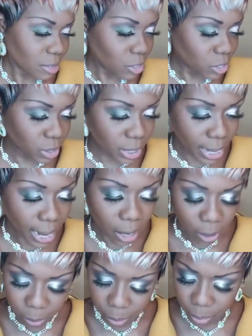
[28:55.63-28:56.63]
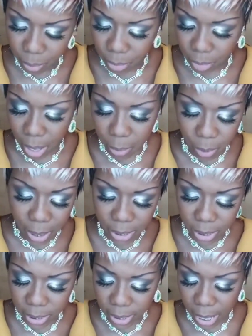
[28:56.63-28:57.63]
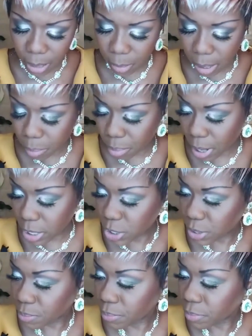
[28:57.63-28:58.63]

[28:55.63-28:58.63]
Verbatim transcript: So now I'm going to take my brush